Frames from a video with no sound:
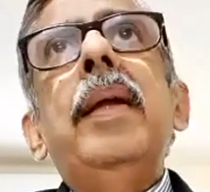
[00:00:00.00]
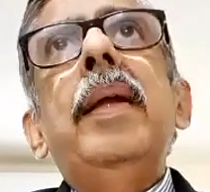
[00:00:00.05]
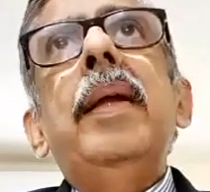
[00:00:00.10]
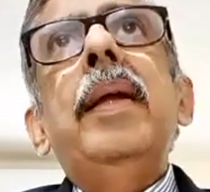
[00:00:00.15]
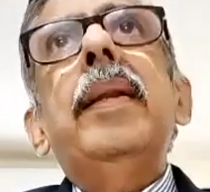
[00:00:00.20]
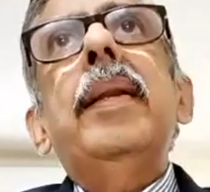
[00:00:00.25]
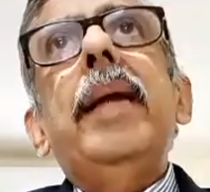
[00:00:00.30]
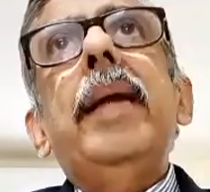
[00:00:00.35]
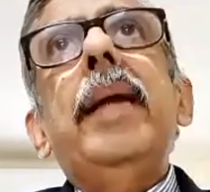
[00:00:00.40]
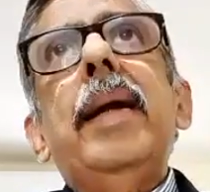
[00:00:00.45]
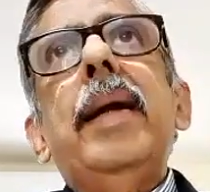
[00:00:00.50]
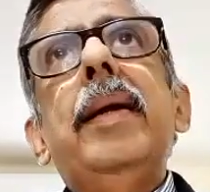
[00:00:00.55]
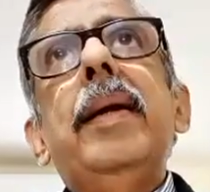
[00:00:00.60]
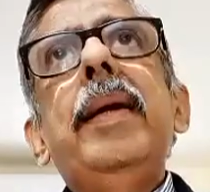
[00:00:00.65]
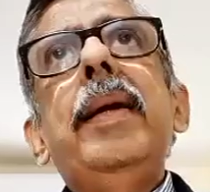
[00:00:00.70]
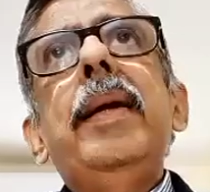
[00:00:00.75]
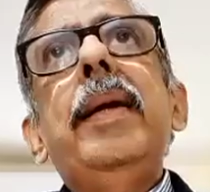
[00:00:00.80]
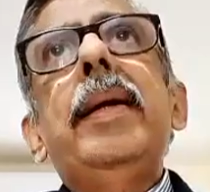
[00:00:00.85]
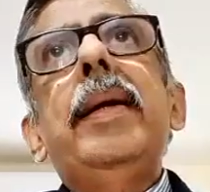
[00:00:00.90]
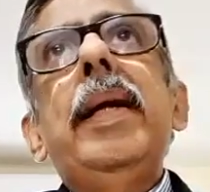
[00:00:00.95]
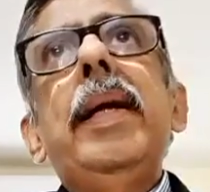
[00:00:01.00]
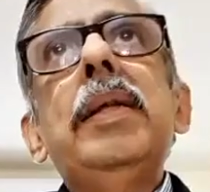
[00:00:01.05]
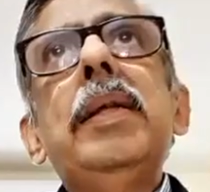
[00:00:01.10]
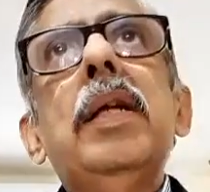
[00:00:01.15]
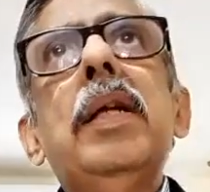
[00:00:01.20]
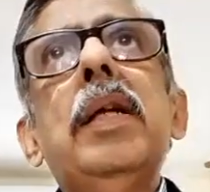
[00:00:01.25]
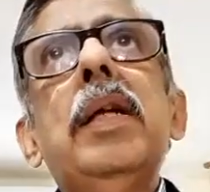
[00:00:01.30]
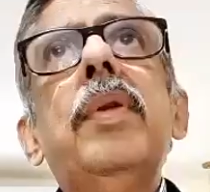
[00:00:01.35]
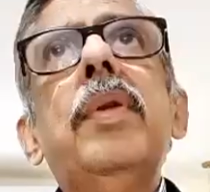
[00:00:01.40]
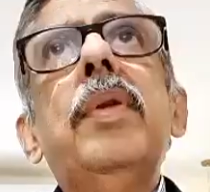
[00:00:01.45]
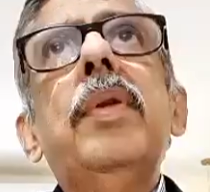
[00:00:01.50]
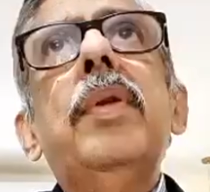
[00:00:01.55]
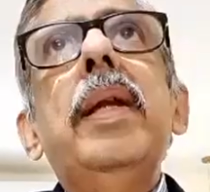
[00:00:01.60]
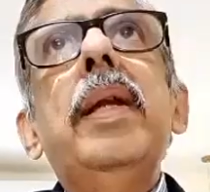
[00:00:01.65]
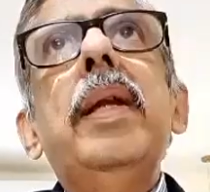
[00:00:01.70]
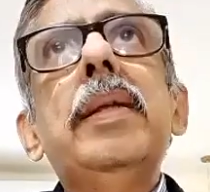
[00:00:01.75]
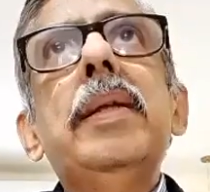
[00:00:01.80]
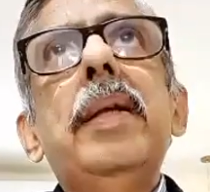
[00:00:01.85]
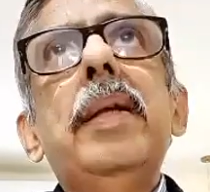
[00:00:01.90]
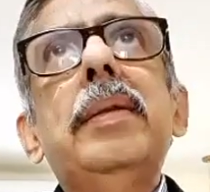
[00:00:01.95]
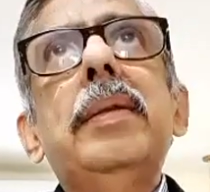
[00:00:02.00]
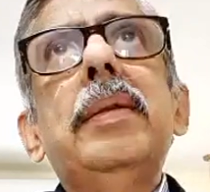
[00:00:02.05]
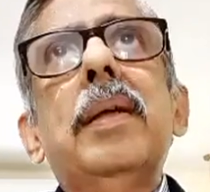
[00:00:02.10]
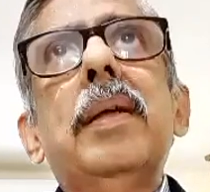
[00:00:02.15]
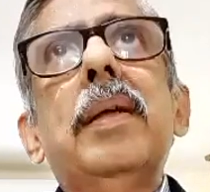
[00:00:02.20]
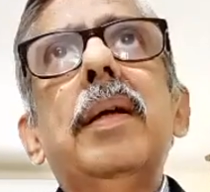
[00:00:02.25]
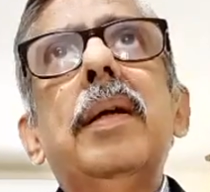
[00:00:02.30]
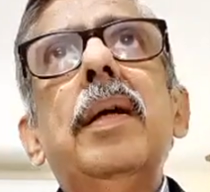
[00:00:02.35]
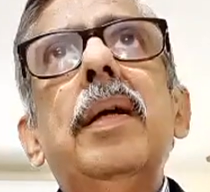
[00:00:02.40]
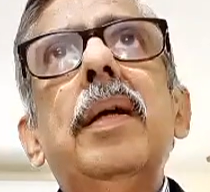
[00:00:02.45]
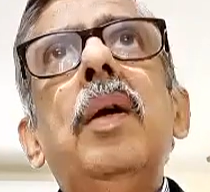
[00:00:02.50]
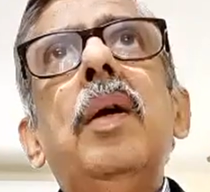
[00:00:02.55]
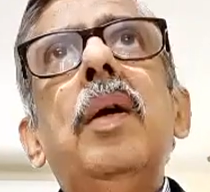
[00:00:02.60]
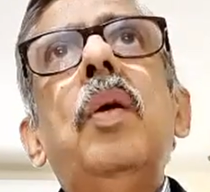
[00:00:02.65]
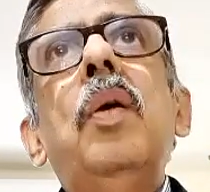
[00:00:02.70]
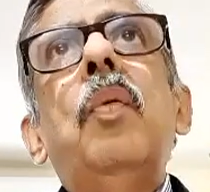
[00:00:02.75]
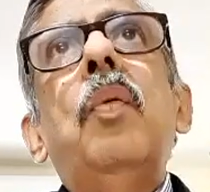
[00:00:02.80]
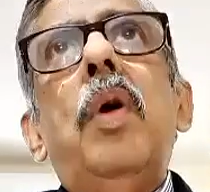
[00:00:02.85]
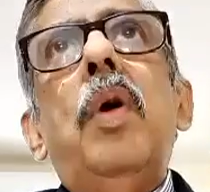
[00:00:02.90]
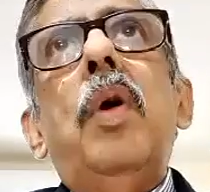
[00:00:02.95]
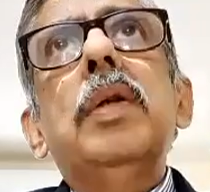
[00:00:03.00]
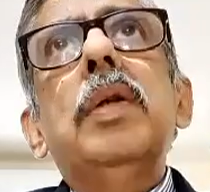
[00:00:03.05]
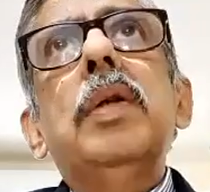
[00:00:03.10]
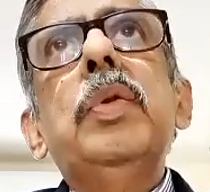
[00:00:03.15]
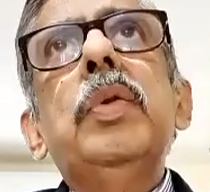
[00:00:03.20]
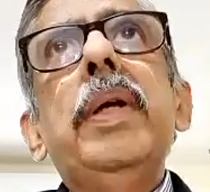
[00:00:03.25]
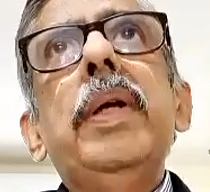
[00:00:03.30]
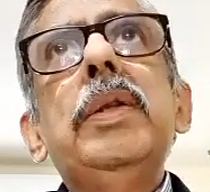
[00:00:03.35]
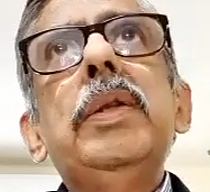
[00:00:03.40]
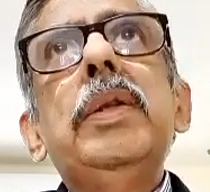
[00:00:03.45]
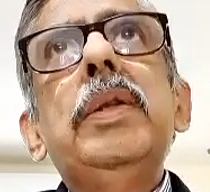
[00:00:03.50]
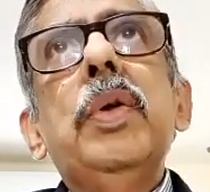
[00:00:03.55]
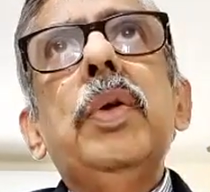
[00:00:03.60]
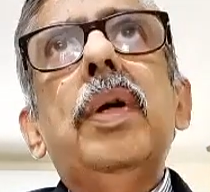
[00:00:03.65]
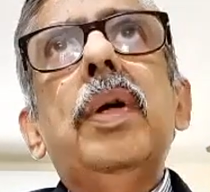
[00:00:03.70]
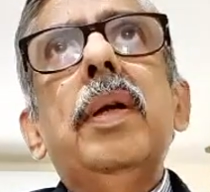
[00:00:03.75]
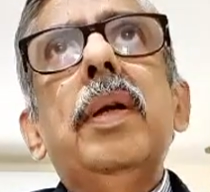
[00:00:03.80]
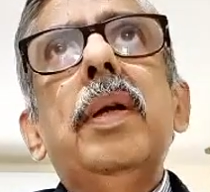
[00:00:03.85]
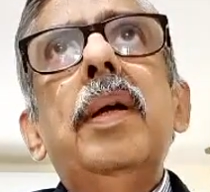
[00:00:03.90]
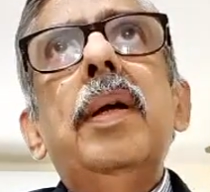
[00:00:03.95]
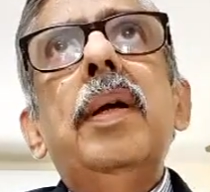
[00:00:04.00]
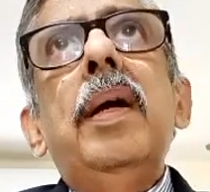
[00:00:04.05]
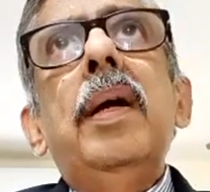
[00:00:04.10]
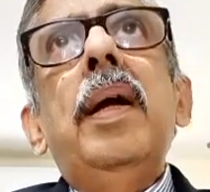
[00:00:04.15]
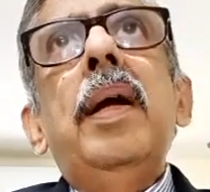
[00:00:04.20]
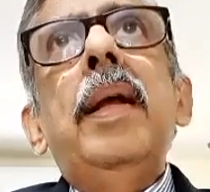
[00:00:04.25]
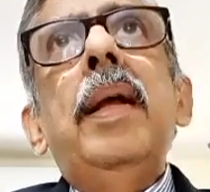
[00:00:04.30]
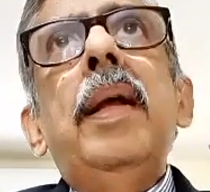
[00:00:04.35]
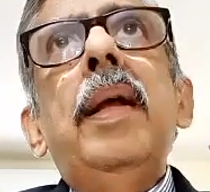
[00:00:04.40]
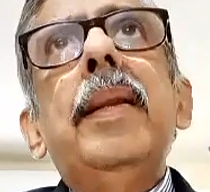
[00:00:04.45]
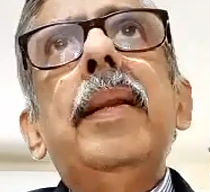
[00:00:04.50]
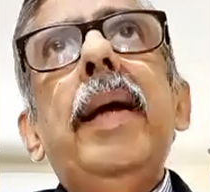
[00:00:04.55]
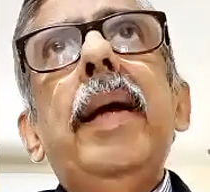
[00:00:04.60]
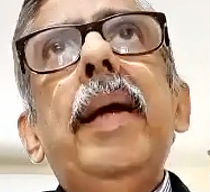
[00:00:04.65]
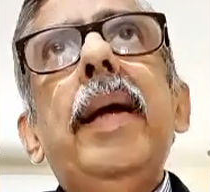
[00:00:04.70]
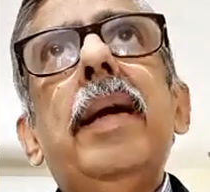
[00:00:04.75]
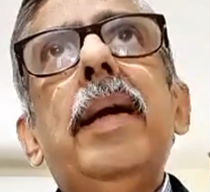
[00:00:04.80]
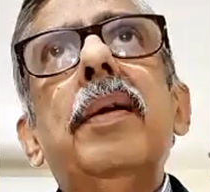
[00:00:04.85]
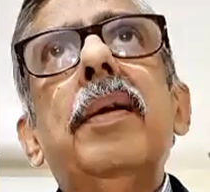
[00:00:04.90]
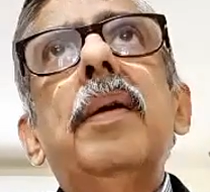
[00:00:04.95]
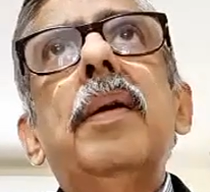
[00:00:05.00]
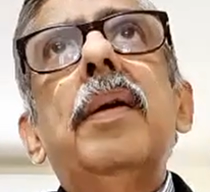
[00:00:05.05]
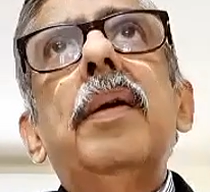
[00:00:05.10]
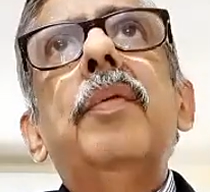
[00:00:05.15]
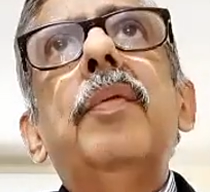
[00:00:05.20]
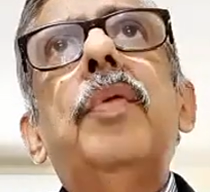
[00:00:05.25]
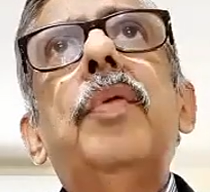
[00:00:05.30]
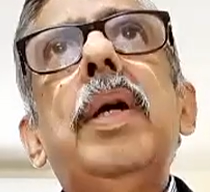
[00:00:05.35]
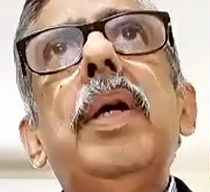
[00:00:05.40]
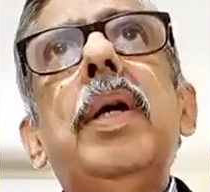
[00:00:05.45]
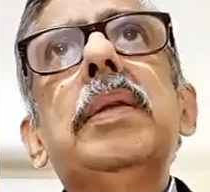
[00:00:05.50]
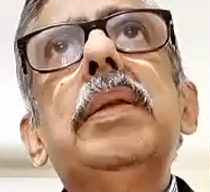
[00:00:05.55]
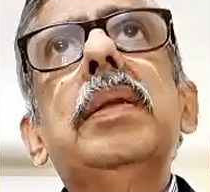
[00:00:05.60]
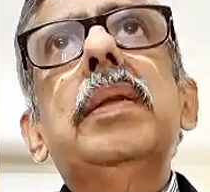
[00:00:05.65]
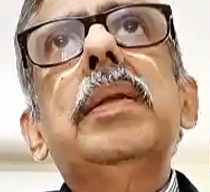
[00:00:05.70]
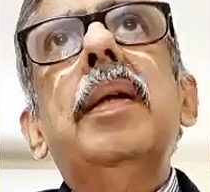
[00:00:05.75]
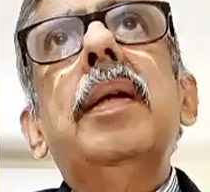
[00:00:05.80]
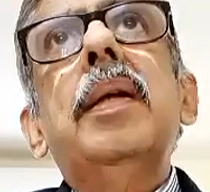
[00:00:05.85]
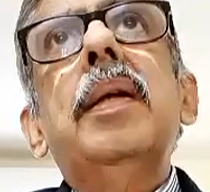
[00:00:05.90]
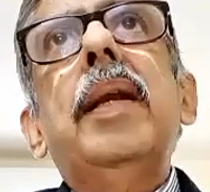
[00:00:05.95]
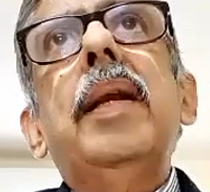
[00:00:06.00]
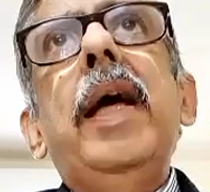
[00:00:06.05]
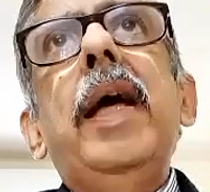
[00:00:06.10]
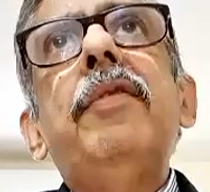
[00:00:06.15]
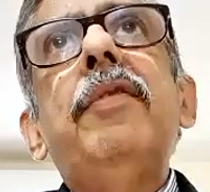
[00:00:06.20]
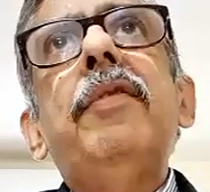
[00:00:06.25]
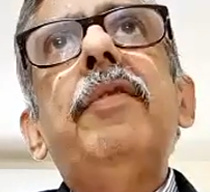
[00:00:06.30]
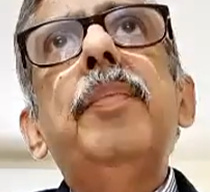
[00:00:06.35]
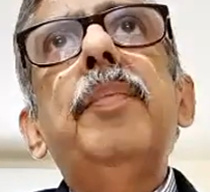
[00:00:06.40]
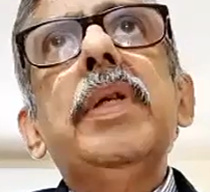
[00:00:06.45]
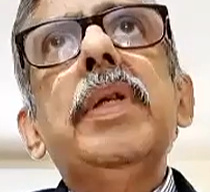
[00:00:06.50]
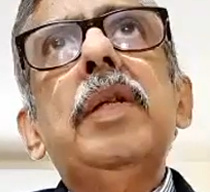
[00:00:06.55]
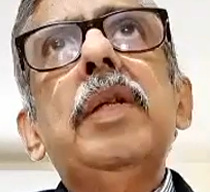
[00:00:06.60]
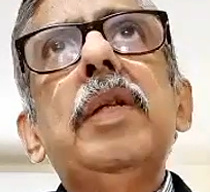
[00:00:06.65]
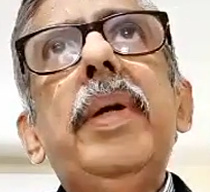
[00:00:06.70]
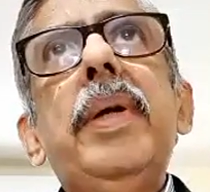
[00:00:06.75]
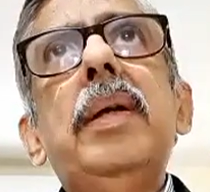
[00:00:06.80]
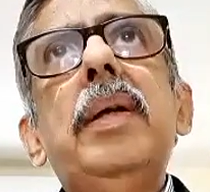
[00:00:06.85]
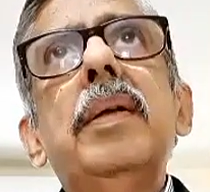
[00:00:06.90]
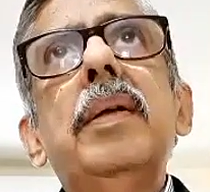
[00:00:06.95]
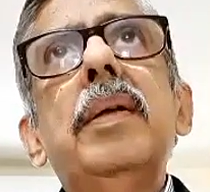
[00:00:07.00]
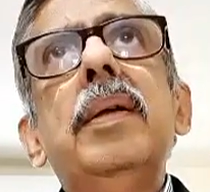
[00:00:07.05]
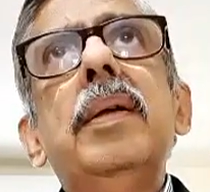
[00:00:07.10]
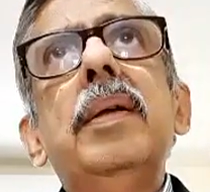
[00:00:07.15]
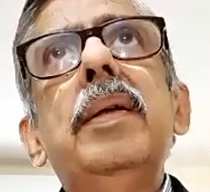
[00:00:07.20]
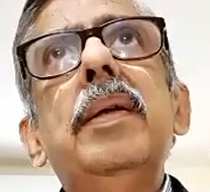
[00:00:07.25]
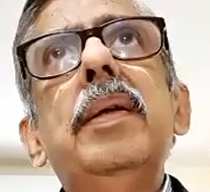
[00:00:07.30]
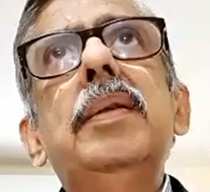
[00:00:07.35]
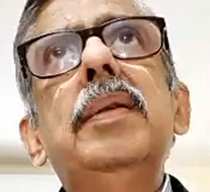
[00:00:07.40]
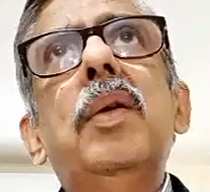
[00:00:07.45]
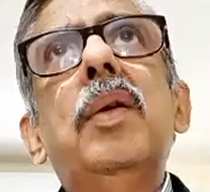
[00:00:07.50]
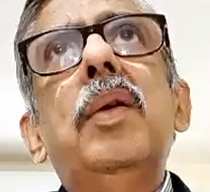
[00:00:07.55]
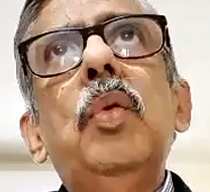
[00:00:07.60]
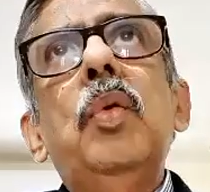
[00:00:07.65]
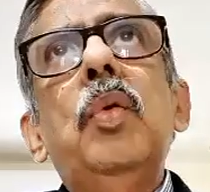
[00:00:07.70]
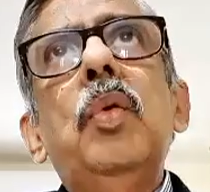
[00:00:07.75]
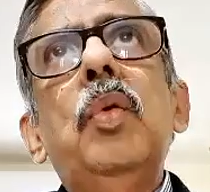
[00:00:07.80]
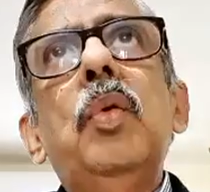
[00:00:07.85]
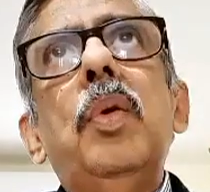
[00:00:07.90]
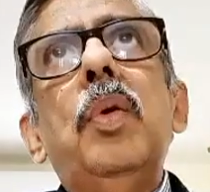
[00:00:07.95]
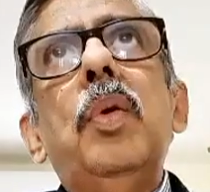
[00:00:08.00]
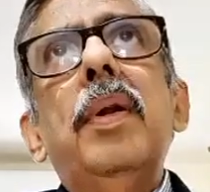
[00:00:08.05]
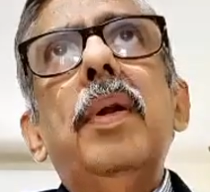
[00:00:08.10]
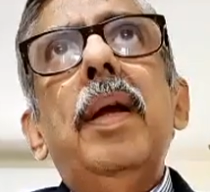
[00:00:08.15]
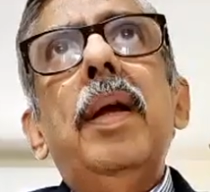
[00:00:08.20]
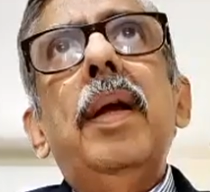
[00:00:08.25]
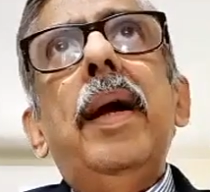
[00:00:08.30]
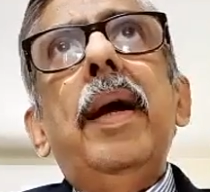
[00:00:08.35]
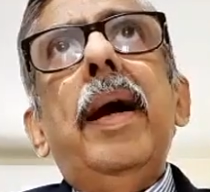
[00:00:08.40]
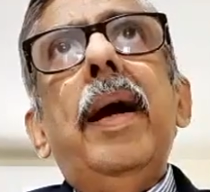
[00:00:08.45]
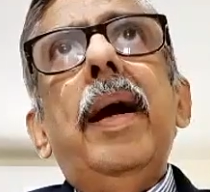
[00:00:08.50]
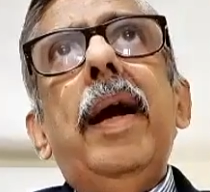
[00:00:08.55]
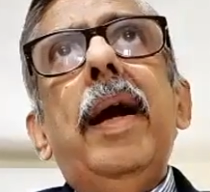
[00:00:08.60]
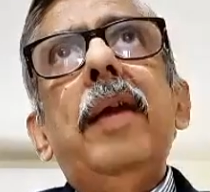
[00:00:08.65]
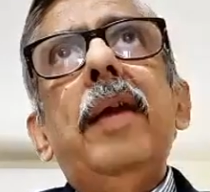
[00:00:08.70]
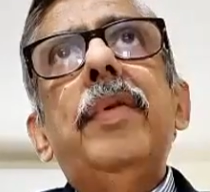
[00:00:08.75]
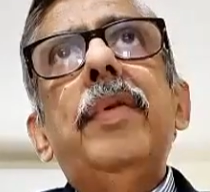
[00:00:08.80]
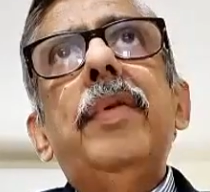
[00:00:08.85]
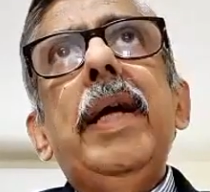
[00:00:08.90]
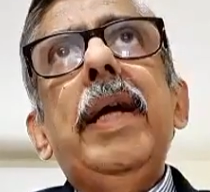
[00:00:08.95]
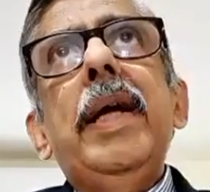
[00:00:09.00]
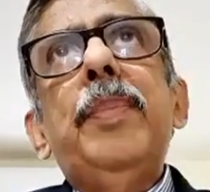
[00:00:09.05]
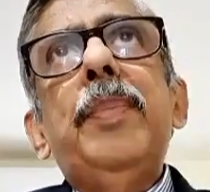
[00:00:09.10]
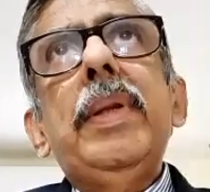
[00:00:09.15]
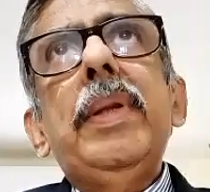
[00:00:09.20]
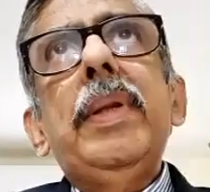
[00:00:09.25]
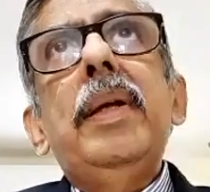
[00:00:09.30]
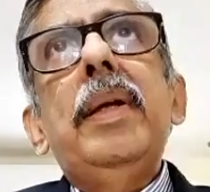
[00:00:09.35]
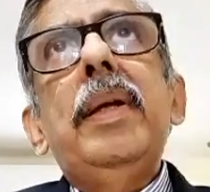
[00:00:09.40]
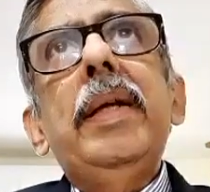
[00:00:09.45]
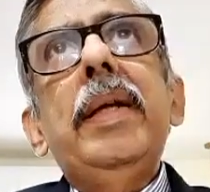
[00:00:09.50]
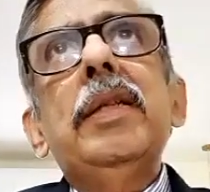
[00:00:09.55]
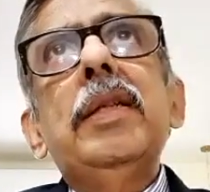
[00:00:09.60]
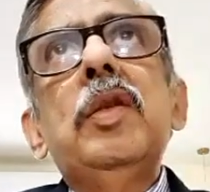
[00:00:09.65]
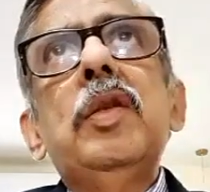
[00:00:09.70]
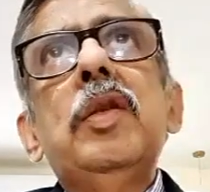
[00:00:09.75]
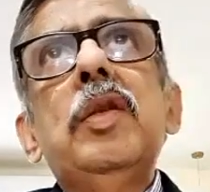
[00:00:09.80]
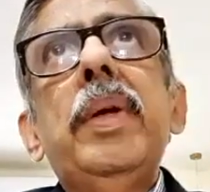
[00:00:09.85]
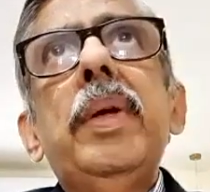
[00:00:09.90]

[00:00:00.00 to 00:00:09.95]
that the intention of the legislature was to ensure that first life imprisonment is the rule. And if death penalty is to be